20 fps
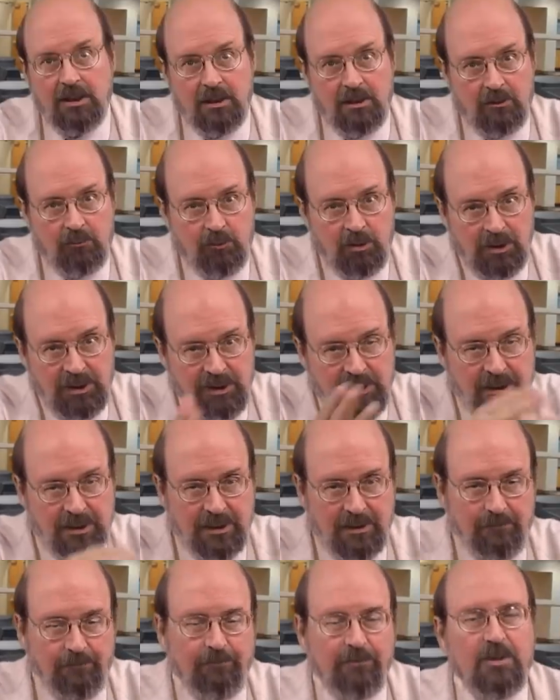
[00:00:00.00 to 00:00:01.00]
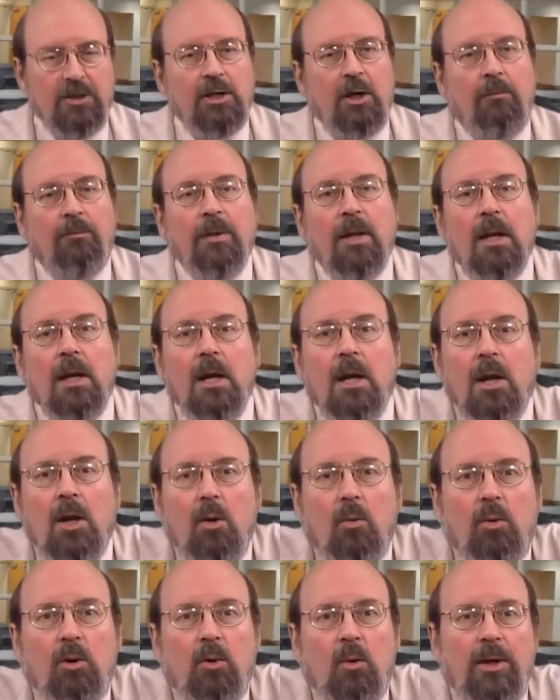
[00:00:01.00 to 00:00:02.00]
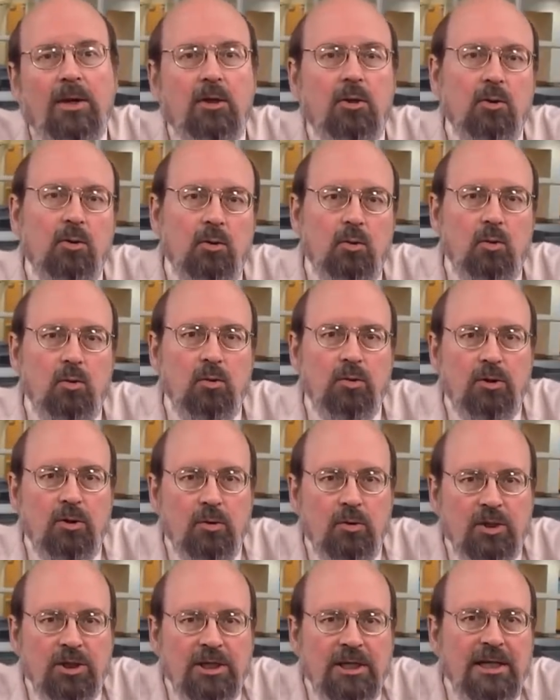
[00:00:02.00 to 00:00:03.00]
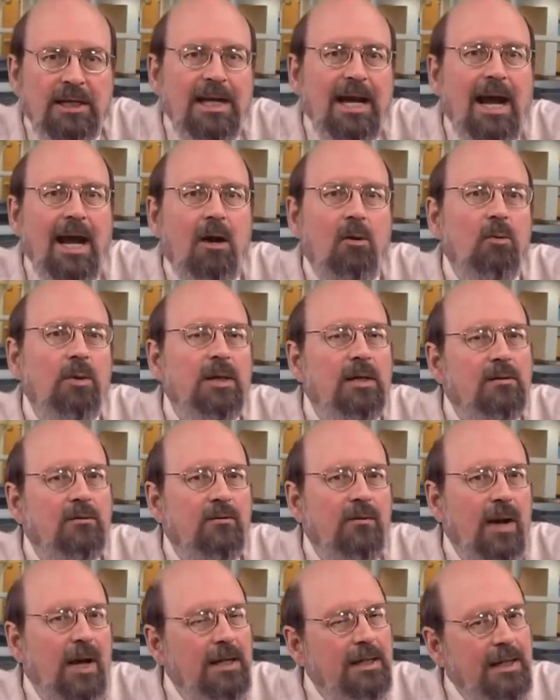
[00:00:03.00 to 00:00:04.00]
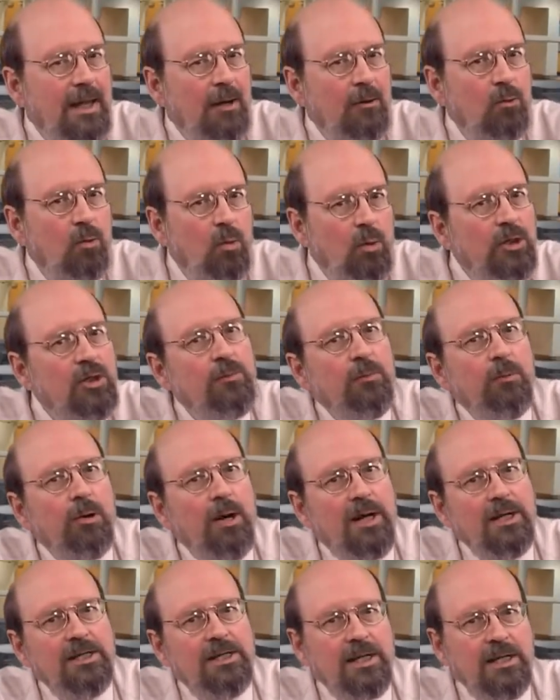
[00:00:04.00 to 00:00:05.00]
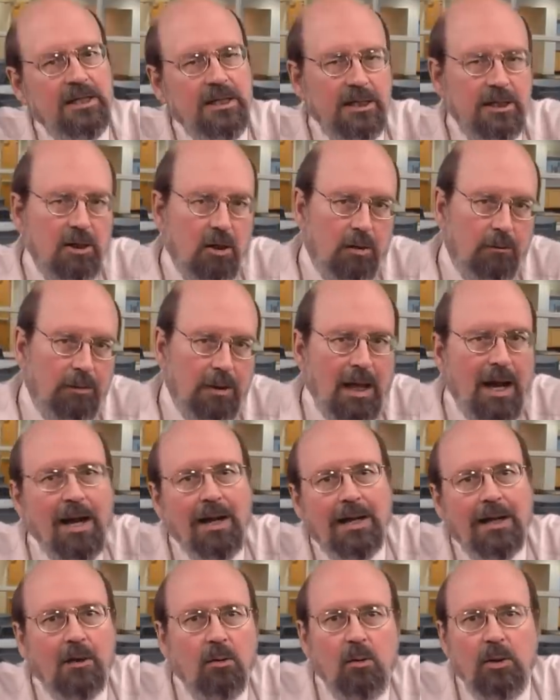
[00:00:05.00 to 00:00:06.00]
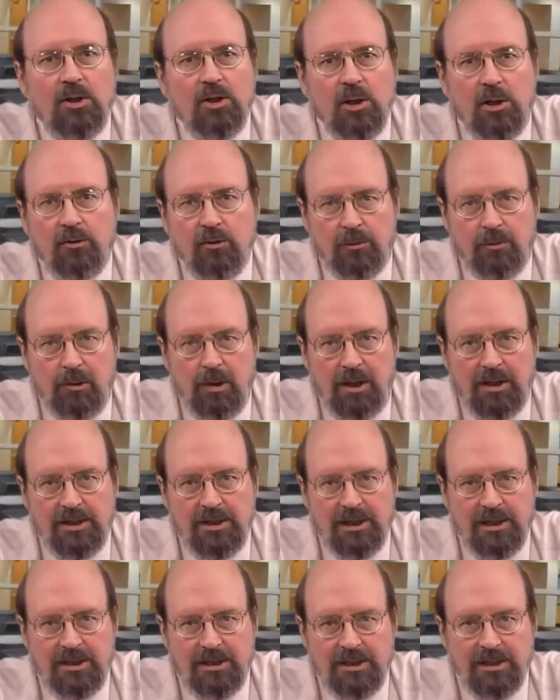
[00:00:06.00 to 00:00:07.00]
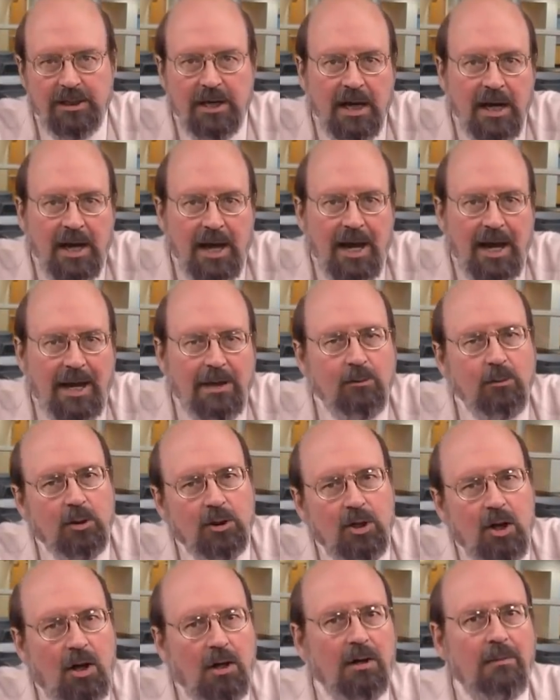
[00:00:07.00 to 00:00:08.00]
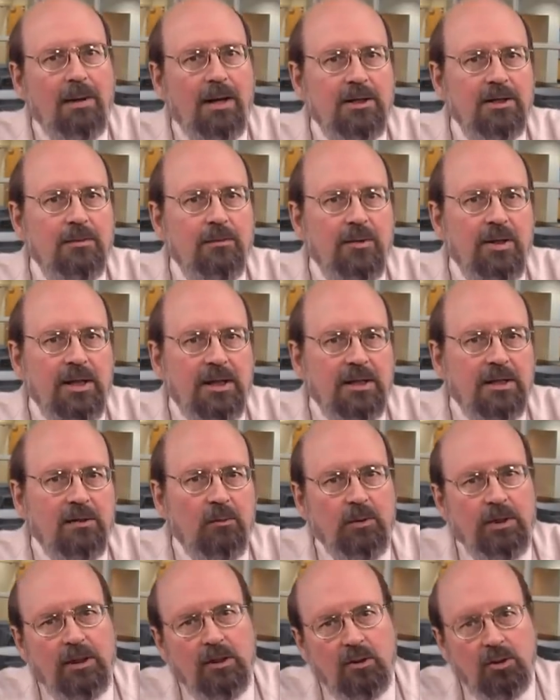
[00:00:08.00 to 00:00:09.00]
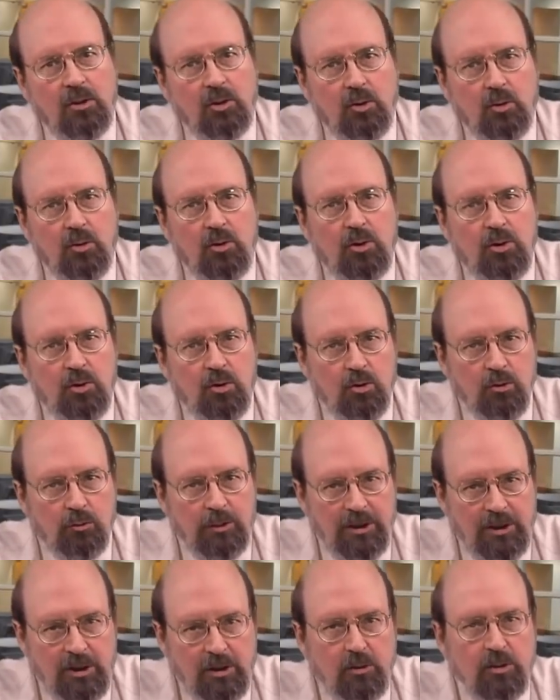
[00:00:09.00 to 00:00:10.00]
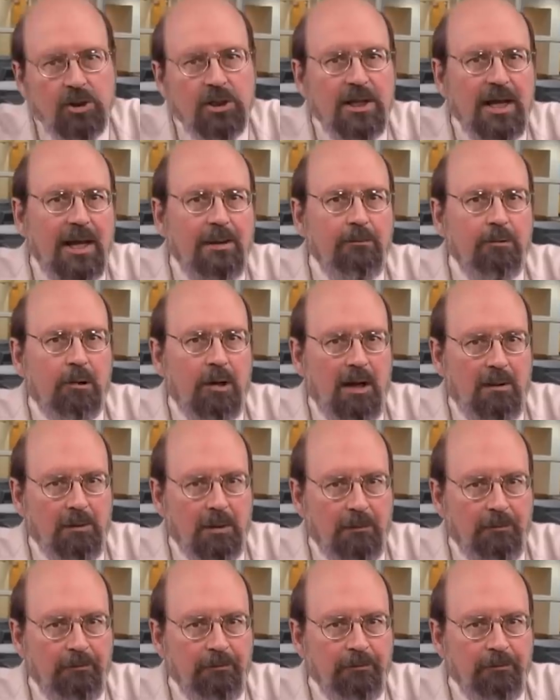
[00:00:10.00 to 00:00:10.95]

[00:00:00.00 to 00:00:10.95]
it releases it. So we're going to, to see how we can find out which processes are blocking which other processes, and we'll talk about some things that we can do to reduce that problem.